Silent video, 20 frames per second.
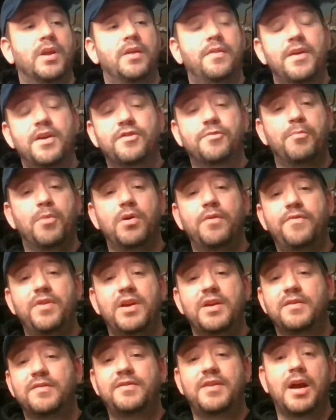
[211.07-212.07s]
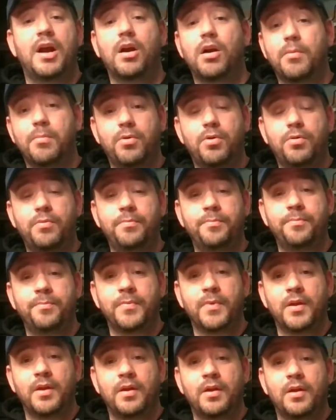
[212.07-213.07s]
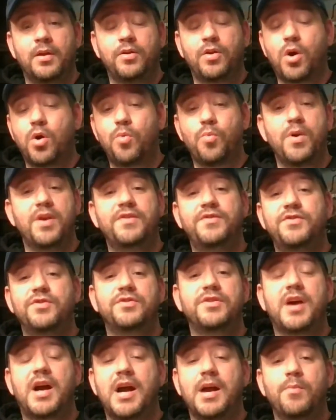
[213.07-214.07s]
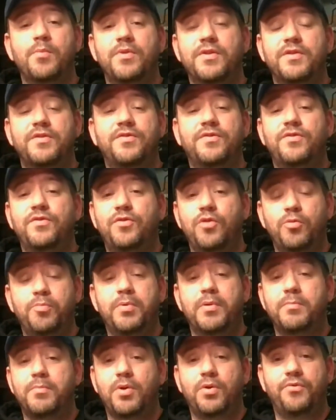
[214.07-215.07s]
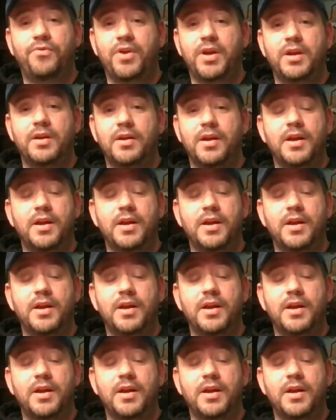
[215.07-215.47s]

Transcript: this movie is terrible. Don't waste your time with this stupid movie.